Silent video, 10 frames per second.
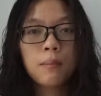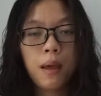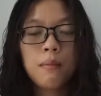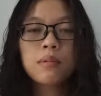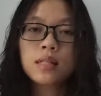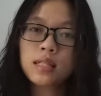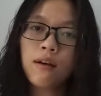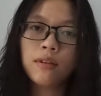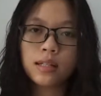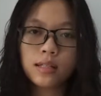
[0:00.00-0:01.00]
payment
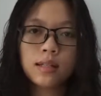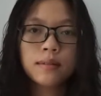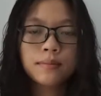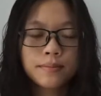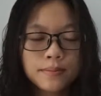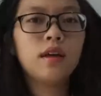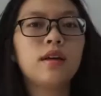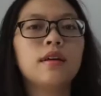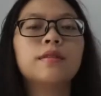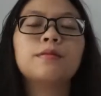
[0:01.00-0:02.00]
service.
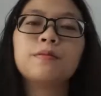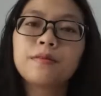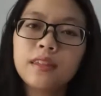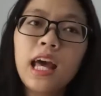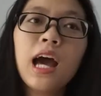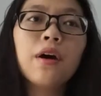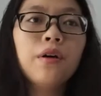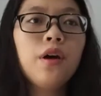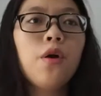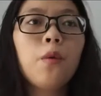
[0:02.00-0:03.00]
Now,
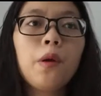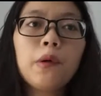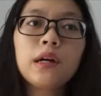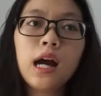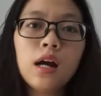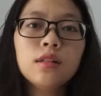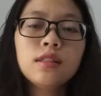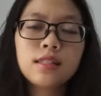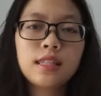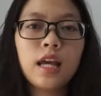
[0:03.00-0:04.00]
we will go to
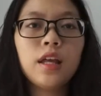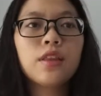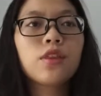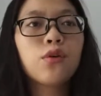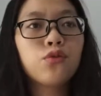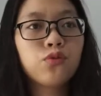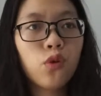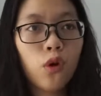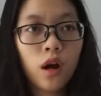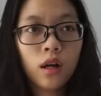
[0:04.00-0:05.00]
see the
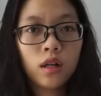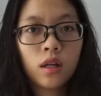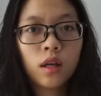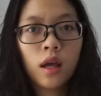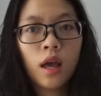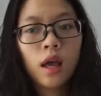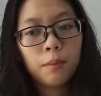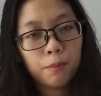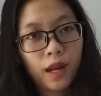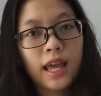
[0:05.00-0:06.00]
4th
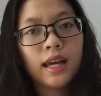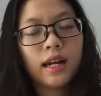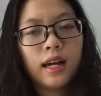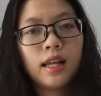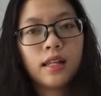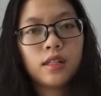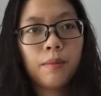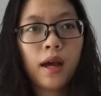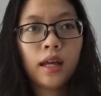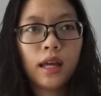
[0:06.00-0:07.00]
player in this
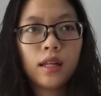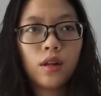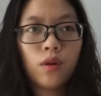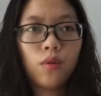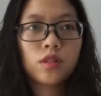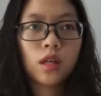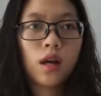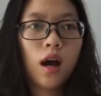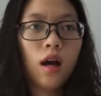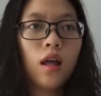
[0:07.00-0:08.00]
market, which is
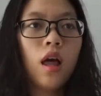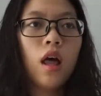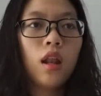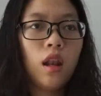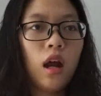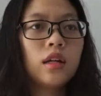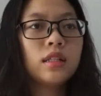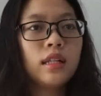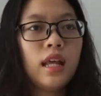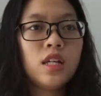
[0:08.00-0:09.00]
called large
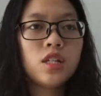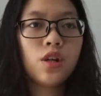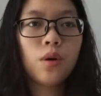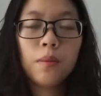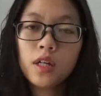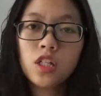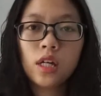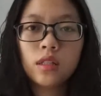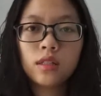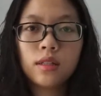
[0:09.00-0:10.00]
national
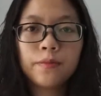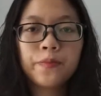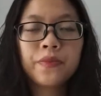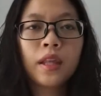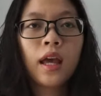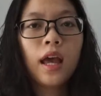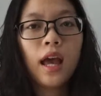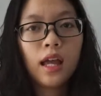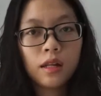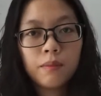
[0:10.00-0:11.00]
merchants.
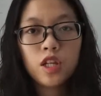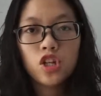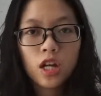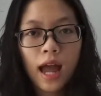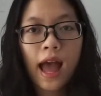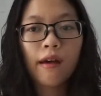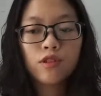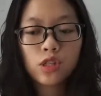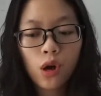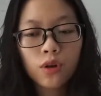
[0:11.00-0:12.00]
In the picture I have
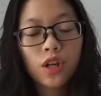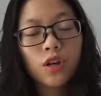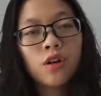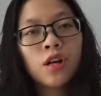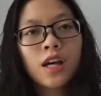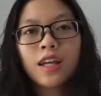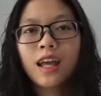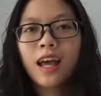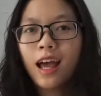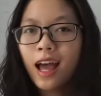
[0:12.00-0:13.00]
shown you,
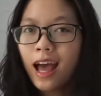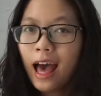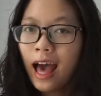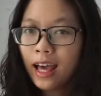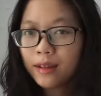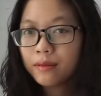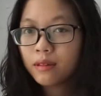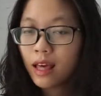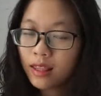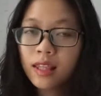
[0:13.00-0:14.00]

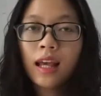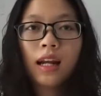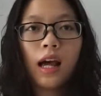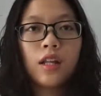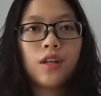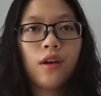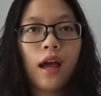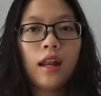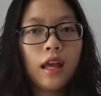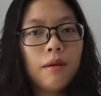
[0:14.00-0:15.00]
I think that you can